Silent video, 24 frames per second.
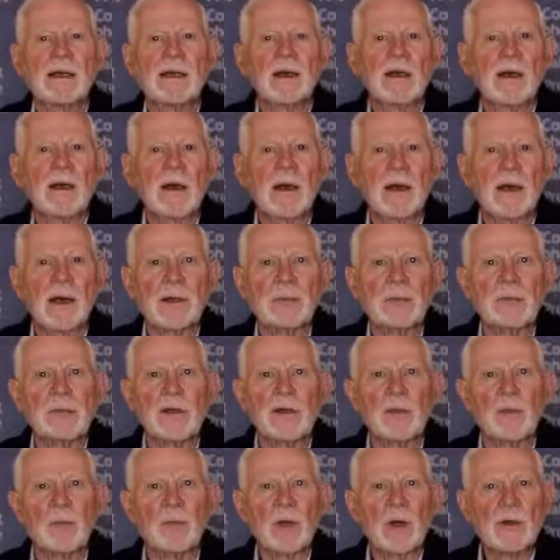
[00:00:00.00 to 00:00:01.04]
Hi,
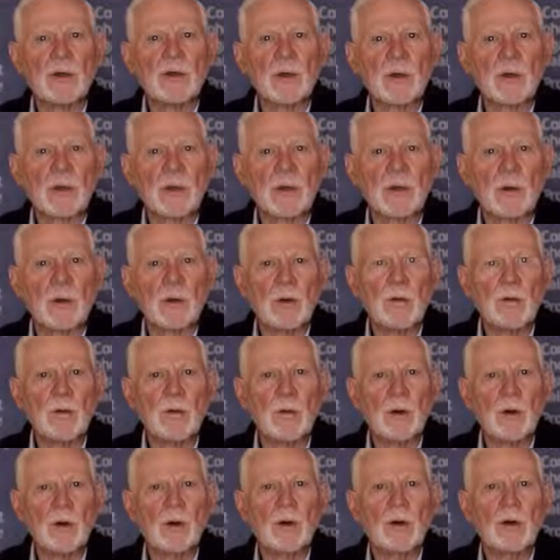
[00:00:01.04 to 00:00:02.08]
Tim Russell here
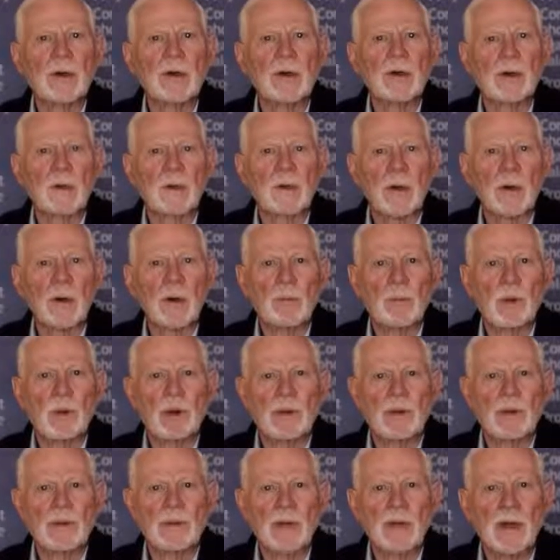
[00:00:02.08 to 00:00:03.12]
for Inovera
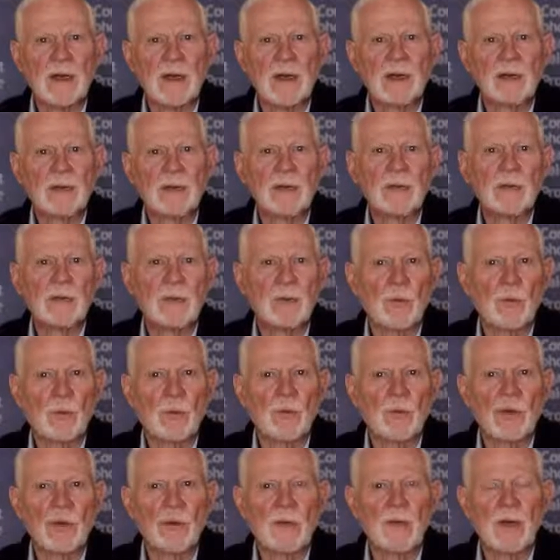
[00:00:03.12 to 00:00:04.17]
Bioscience,
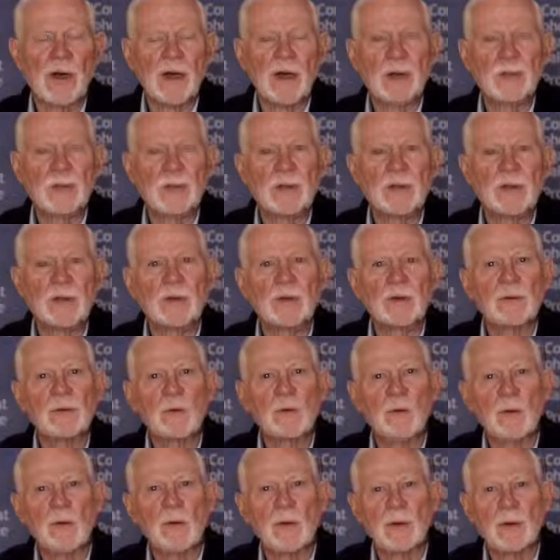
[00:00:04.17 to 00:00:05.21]
4-Via Vitamins and
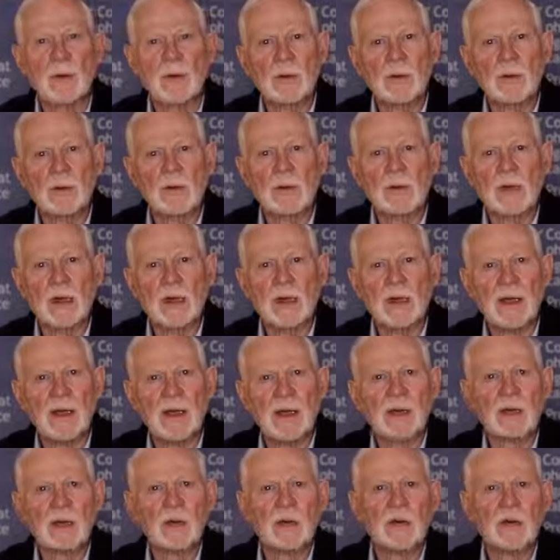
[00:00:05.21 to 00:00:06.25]
4Bones
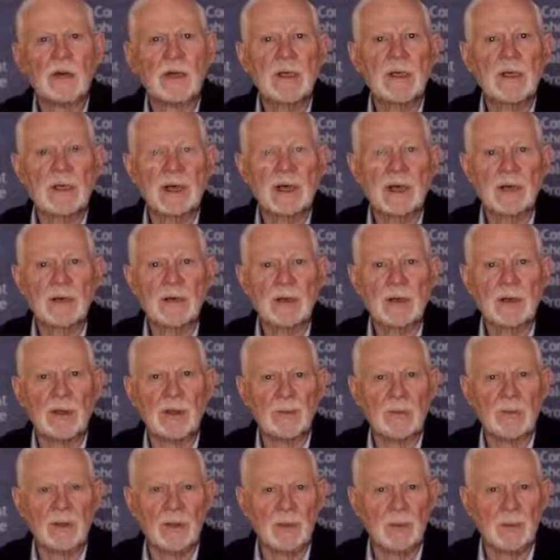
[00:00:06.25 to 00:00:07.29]
Extra D
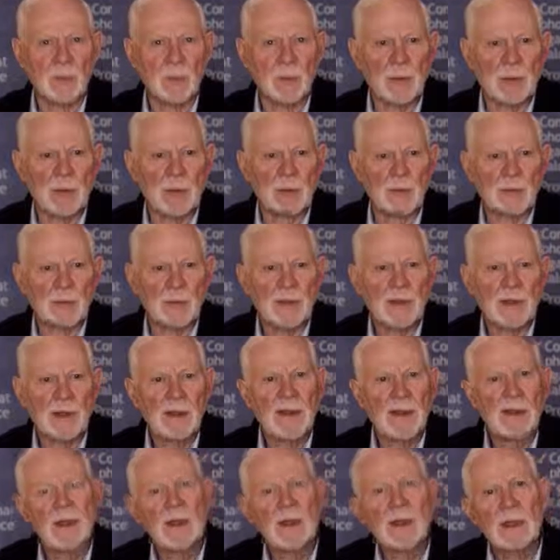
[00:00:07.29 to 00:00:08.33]
Calcium Supplement.
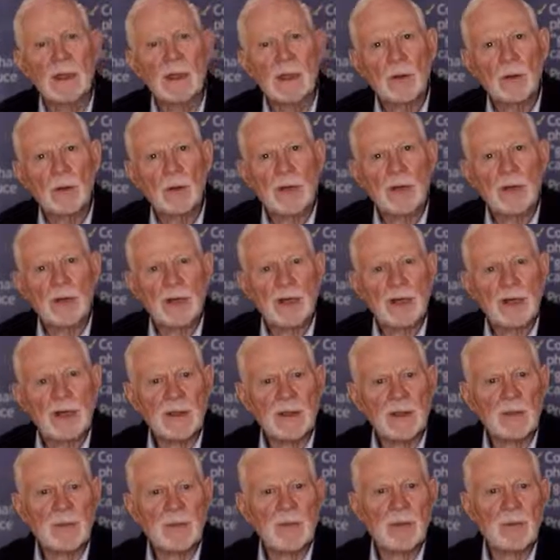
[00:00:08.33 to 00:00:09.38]
Well,
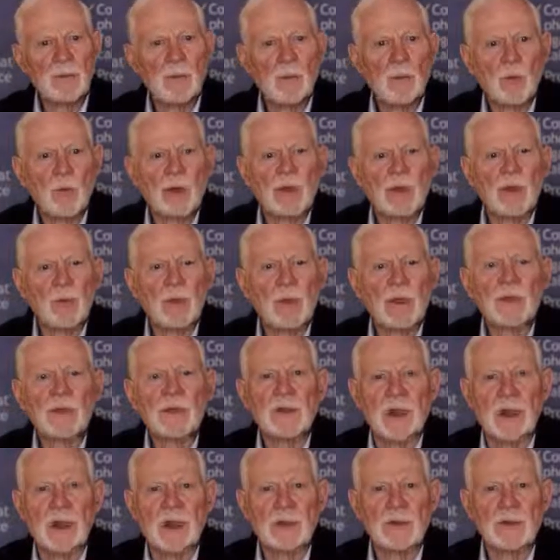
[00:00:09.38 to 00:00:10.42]
today's February
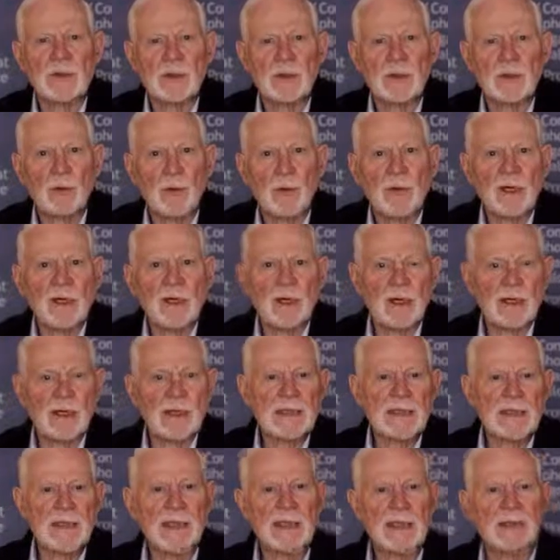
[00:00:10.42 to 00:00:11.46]
22nd,
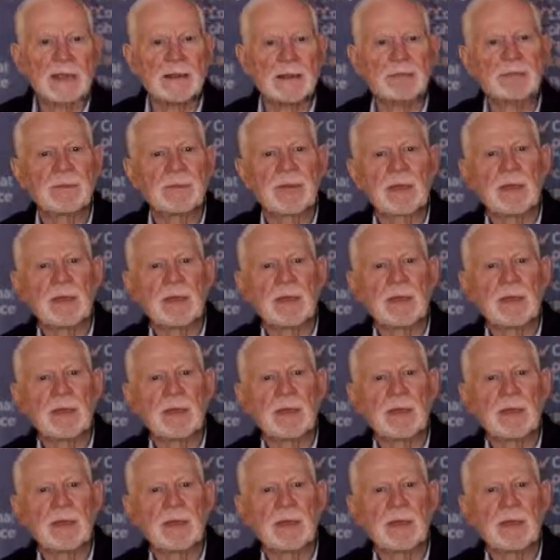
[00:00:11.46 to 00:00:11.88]
2019.